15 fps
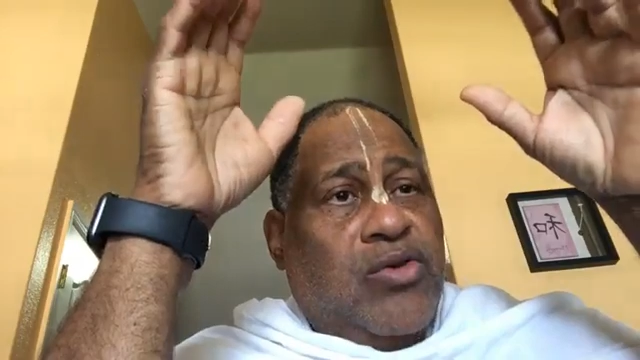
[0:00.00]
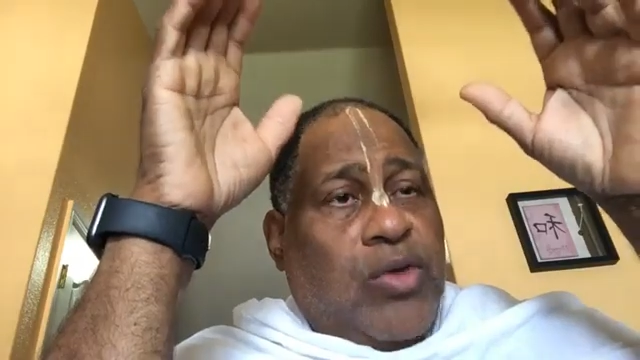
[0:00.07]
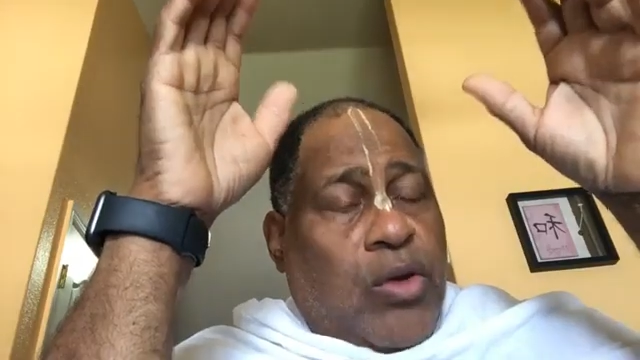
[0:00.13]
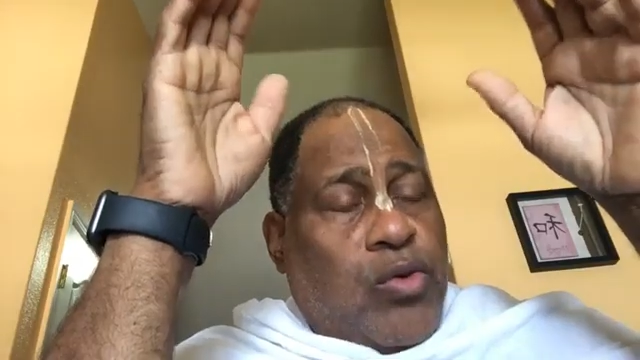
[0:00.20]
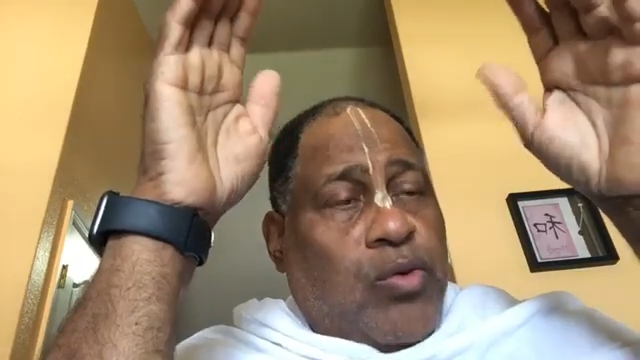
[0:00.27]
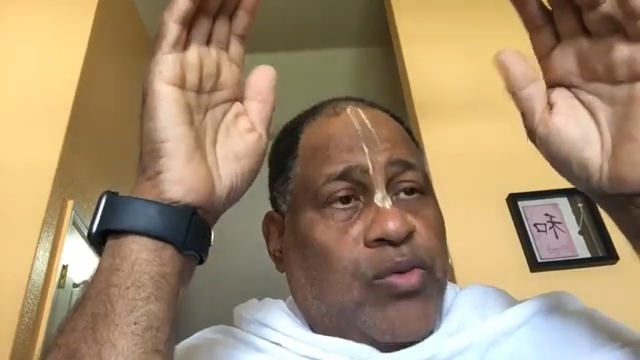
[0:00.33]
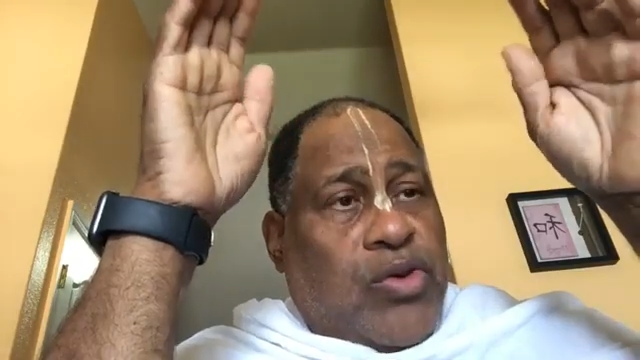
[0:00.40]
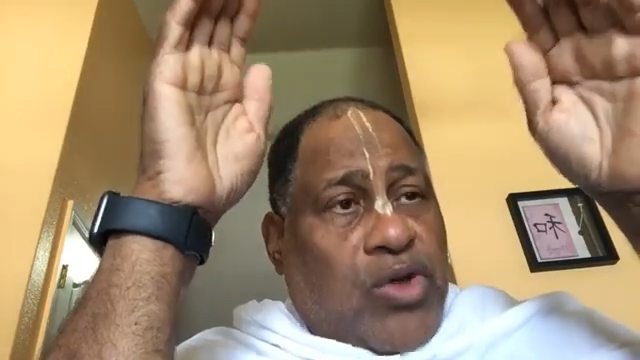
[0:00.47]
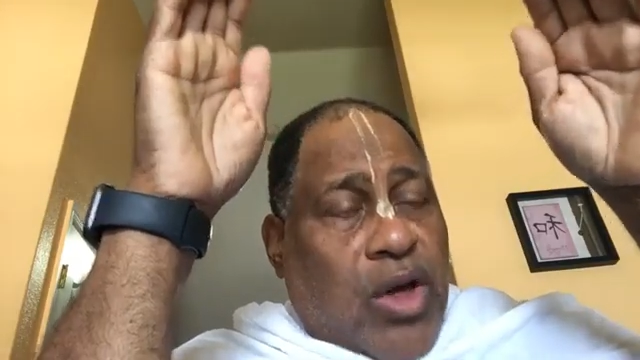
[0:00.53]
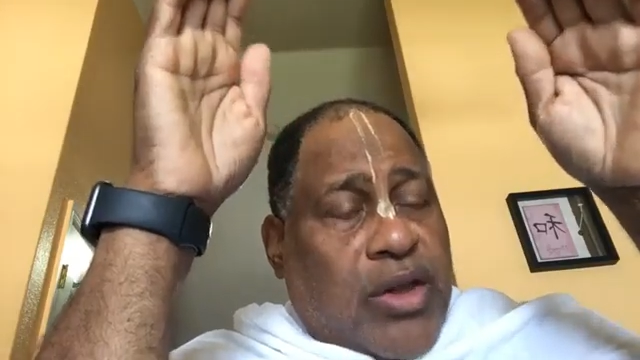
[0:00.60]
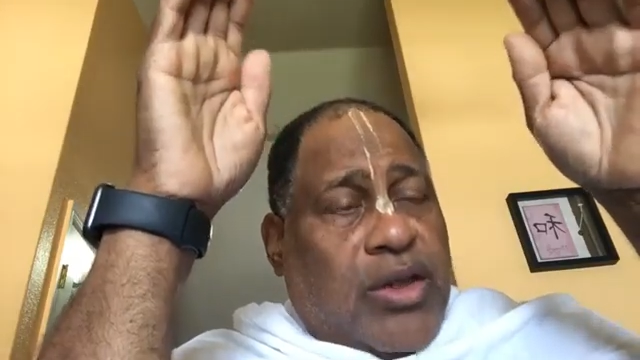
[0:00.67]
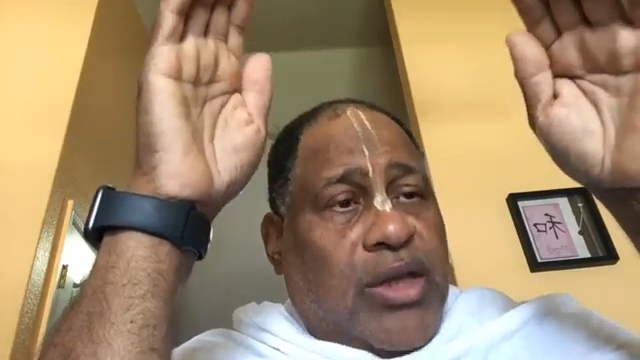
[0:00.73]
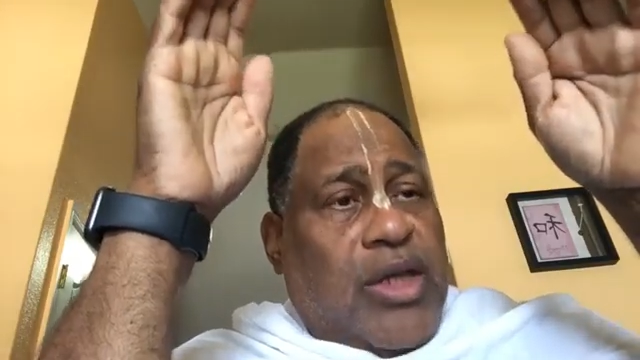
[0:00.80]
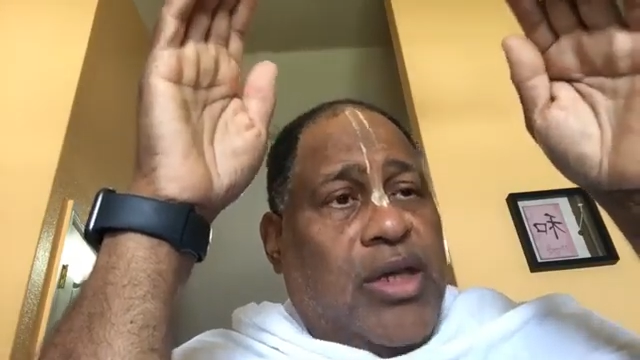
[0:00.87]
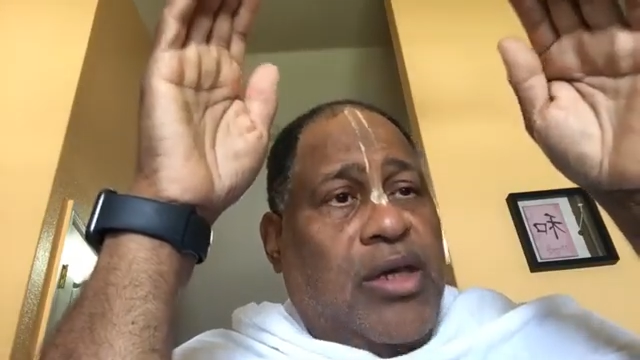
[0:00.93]
Sarup
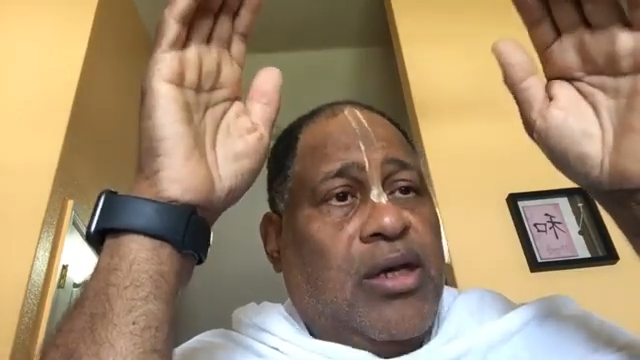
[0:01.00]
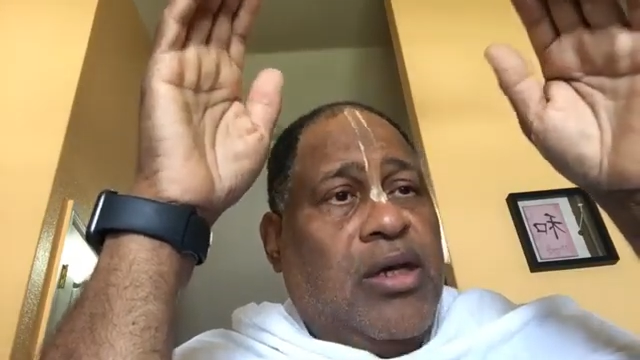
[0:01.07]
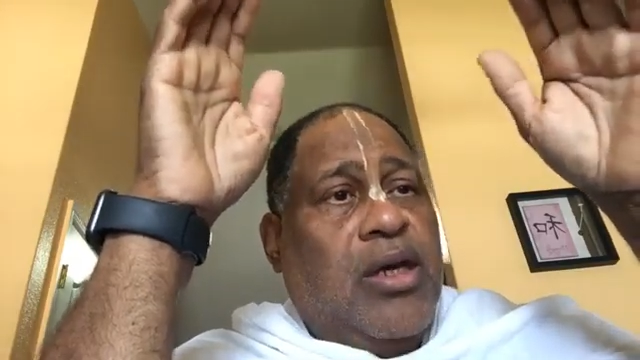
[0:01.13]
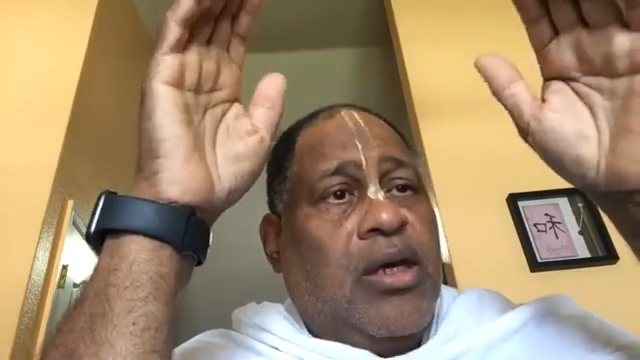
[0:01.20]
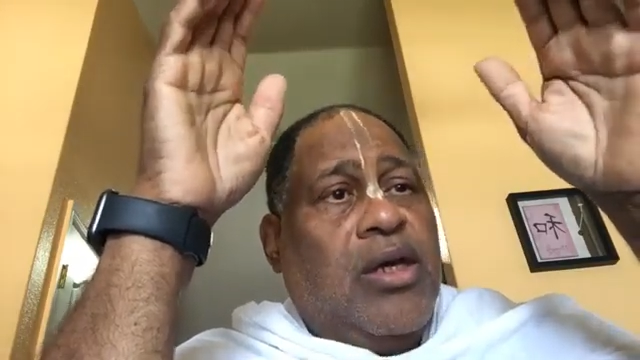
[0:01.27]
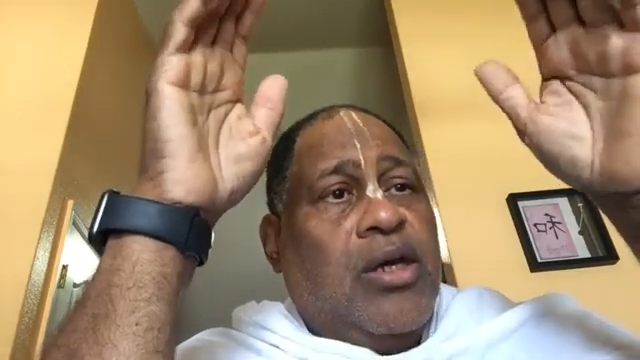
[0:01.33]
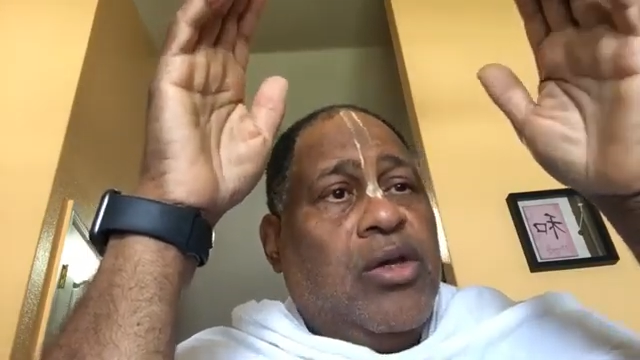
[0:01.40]
Shakti,